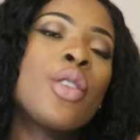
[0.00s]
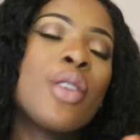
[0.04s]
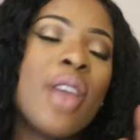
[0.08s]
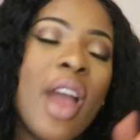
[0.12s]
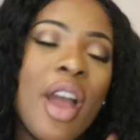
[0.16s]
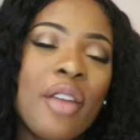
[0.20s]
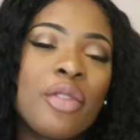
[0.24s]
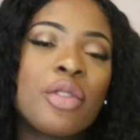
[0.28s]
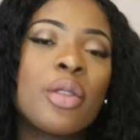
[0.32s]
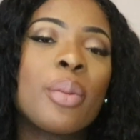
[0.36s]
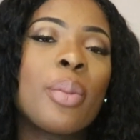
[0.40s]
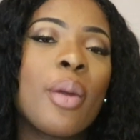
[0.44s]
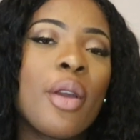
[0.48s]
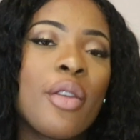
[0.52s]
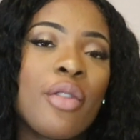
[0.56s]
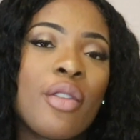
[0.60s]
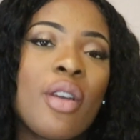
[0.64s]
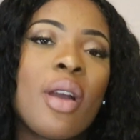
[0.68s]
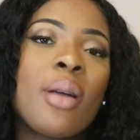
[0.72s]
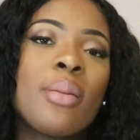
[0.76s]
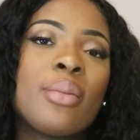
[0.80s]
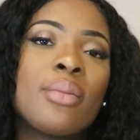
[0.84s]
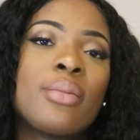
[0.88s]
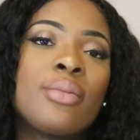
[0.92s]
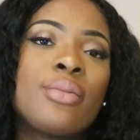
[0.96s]
You have to both
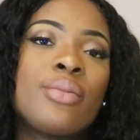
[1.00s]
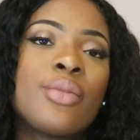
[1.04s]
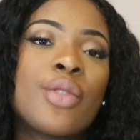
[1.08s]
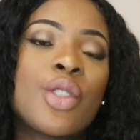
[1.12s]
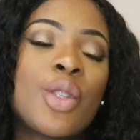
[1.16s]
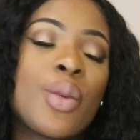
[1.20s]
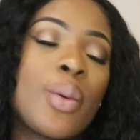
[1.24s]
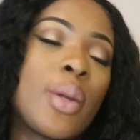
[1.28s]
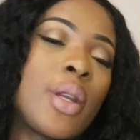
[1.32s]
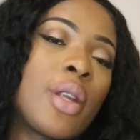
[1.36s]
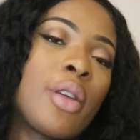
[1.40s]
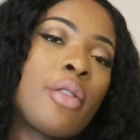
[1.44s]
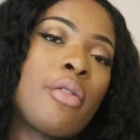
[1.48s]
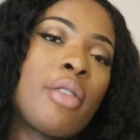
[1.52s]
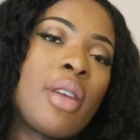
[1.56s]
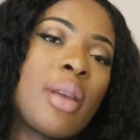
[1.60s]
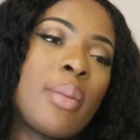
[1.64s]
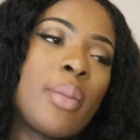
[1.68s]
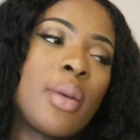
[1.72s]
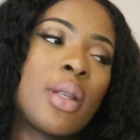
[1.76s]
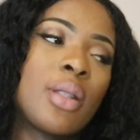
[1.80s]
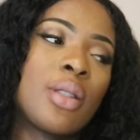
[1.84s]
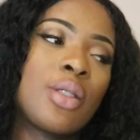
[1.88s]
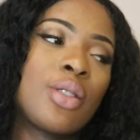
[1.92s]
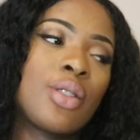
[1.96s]
come to an
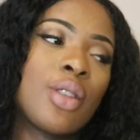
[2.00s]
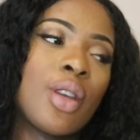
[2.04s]
agreement.